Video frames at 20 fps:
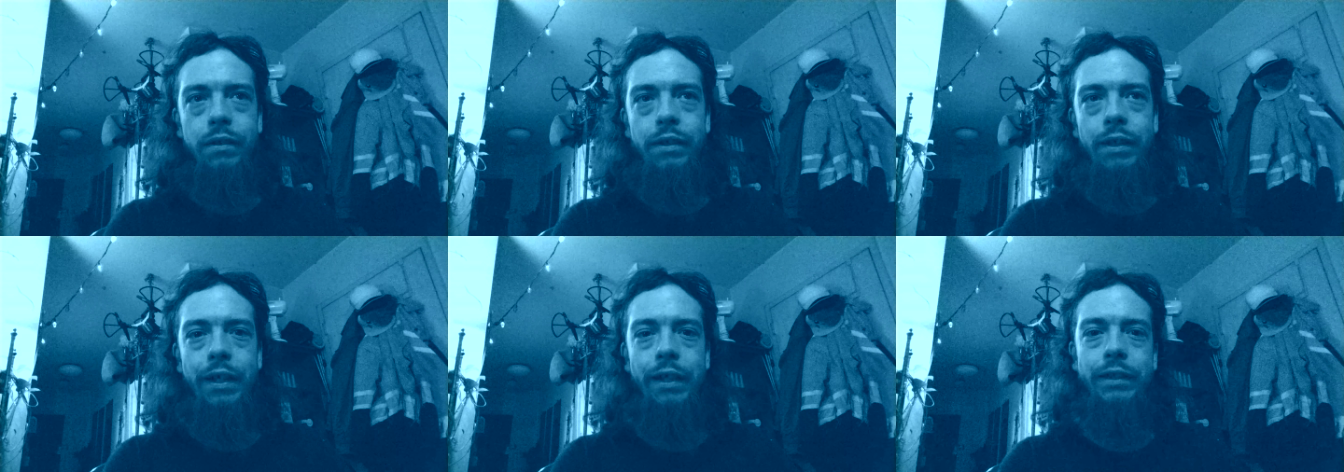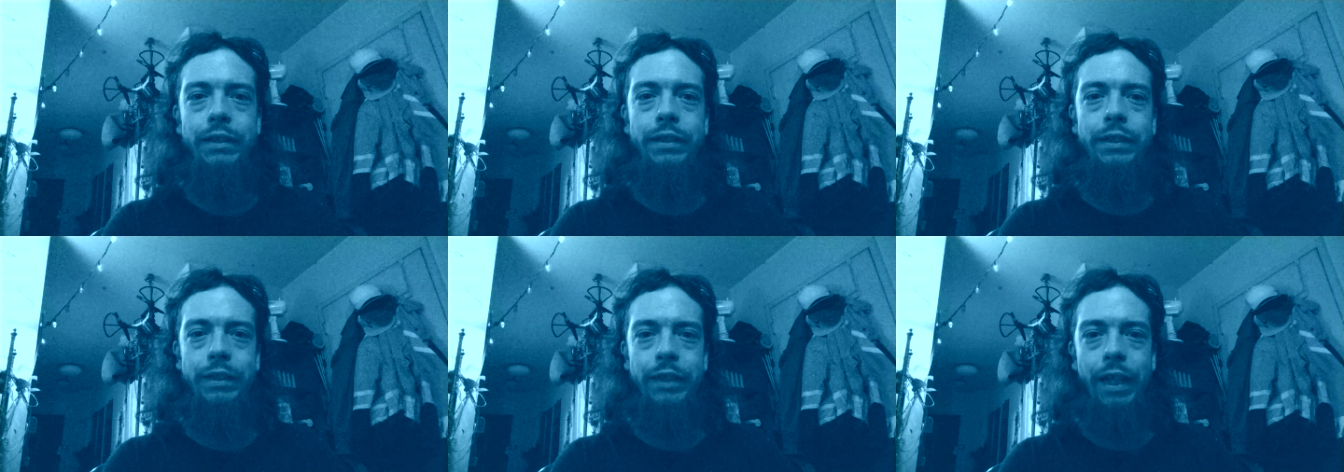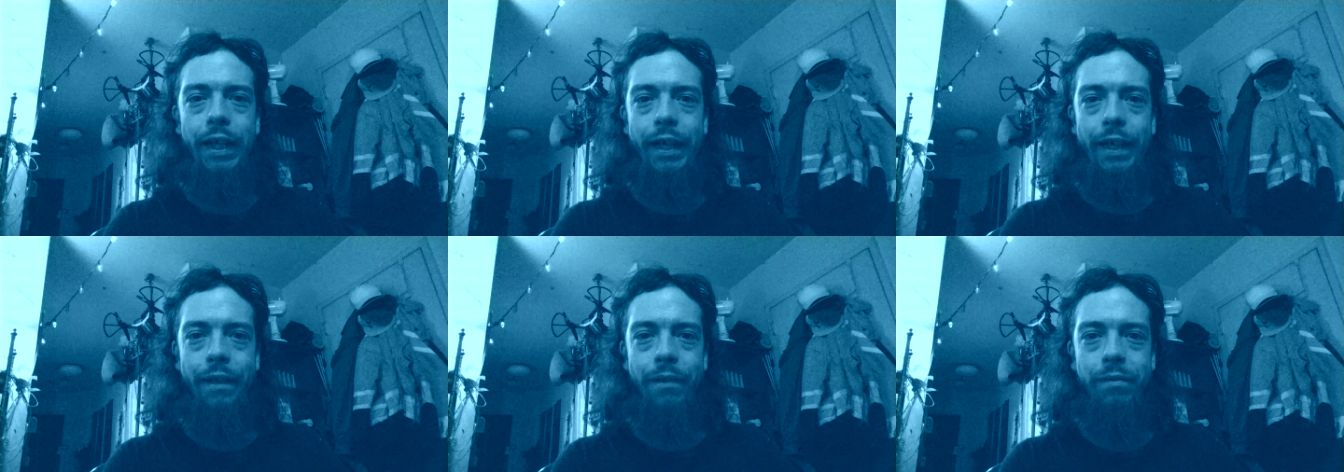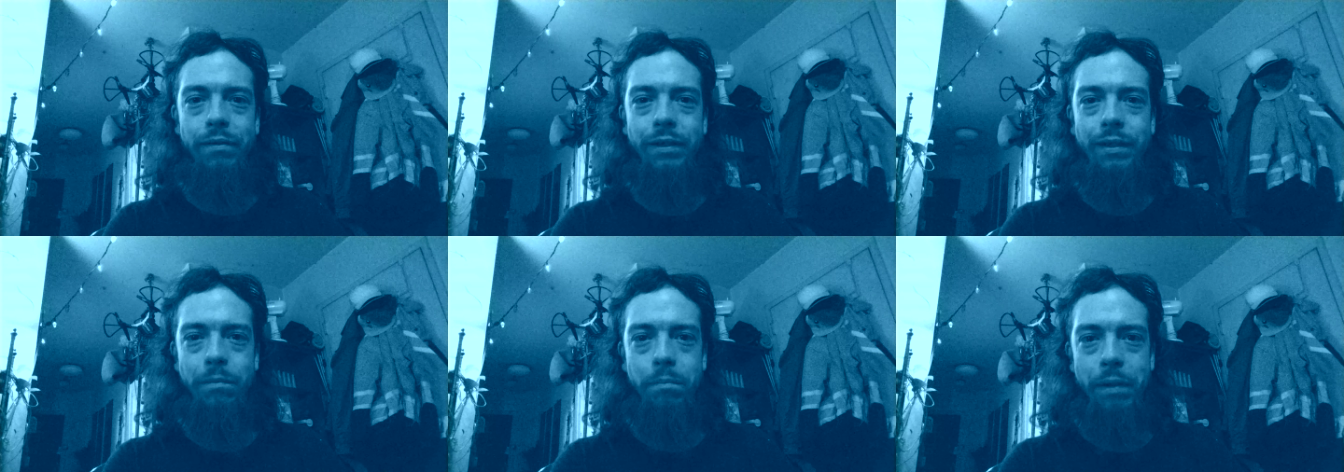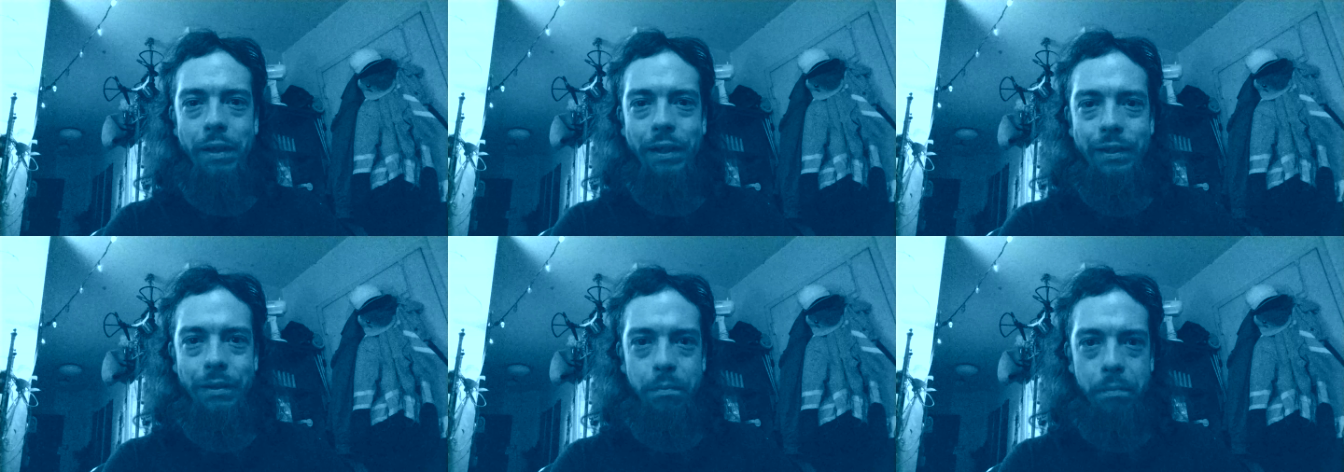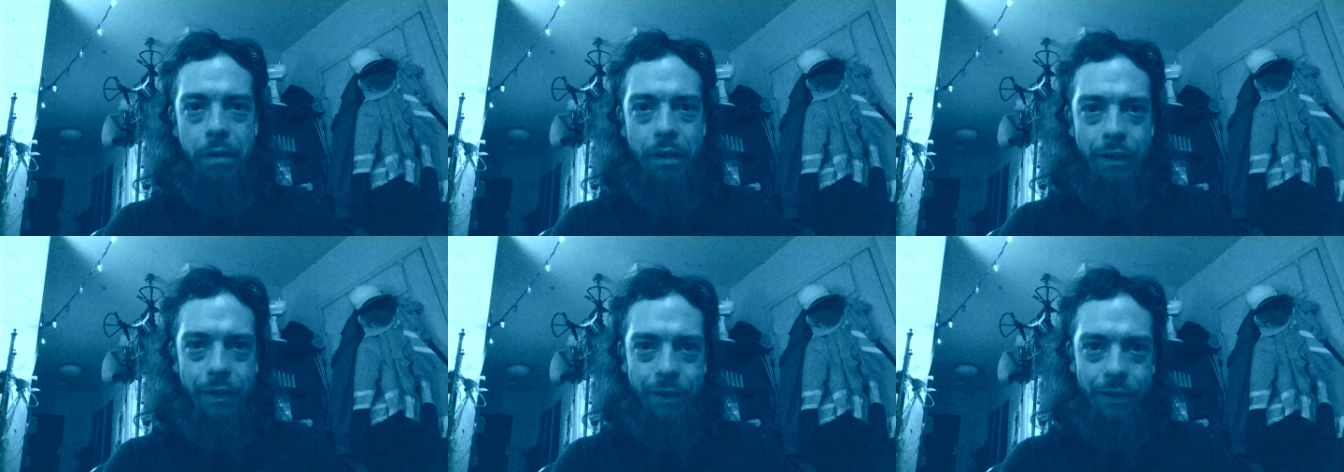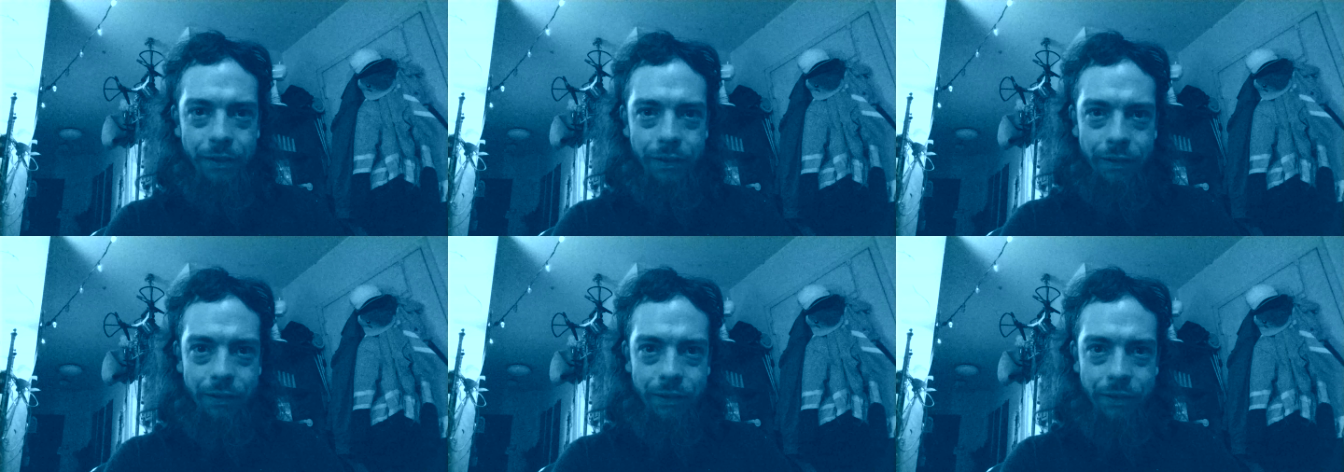and today was the best part.